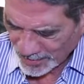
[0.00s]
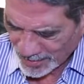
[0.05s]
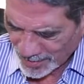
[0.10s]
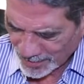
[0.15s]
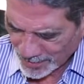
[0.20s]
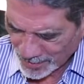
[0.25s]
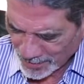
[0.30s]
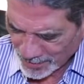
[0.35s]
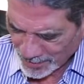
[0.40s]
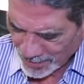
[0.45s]

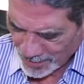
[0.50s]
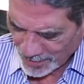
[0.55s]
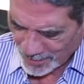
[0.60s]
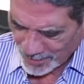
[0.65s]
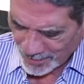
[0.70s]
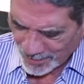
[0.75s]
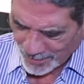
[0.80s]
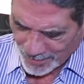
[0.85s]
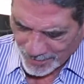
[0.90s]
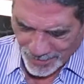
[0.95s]
again,
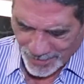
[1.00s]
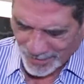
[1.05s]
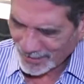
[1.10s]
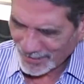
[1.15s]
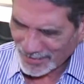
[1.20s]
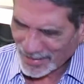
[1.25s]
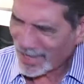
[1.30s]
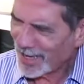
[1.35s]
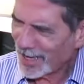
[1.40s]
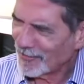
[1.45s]

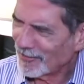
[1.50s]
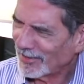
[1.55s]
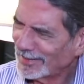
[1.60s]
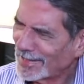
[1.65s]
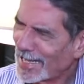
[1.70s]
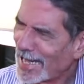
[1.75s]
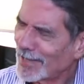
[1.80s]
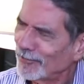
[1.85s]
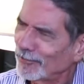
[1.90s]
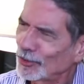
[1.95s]
I have a
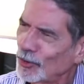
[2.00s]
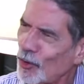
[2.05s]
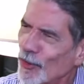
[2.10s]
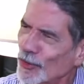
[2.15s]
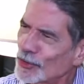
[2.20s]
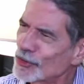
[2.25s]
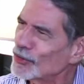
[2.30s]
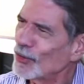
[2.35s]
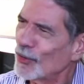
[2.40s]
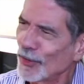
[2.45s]
lot of
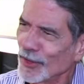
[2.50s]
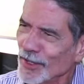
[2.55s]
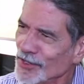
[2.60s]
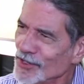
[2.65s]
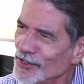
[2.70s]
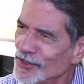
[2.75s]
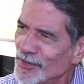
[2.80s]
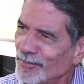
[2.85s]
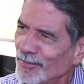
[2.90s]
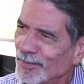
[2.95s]
long
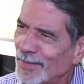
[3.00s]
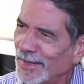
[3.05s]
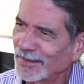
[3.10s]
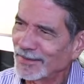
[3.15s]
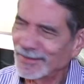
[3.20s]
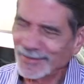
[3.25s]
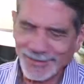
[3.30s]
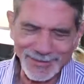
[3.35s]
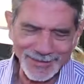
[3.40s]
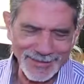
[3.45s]
stories,
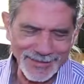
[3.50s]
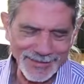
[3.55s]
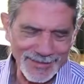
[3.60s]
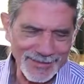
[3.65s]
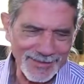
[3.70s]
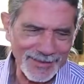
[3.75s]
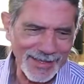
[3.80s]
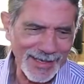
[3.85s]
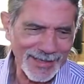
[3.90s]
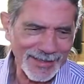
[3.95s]
but
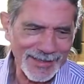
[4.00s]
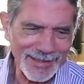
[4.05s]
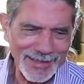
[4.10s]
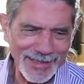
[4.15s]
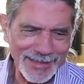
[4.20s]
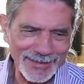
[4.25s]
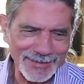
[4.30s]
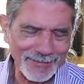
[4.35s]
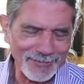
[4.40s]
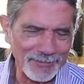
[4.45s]
I can
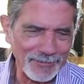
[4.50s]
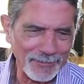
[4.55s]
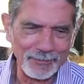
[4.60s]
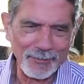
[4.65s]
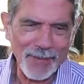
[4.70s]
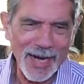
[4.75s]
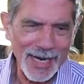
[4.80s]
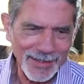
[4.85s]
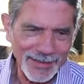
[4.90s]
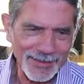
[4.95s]
get
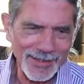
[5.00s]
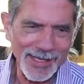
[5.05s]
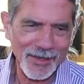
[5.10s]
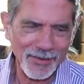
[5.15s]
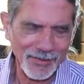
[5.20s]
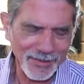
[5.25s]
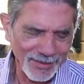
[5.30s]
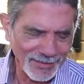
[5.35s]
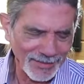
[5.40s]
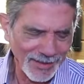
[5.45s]
bogged
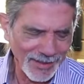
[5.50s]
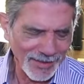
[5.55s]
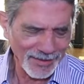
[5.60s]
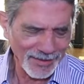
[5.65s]
down in,